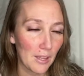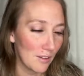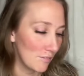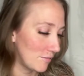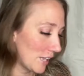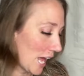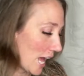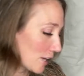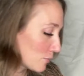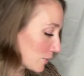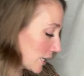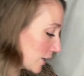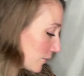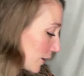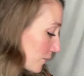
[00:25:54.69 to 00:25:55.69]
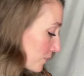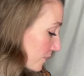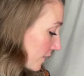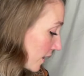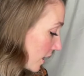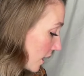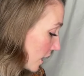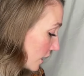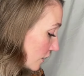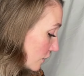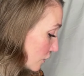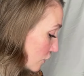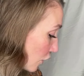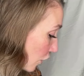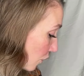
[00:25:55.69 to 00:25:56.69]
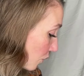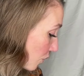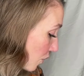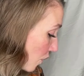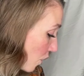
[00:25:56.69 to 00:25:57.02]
flat. But anyway, so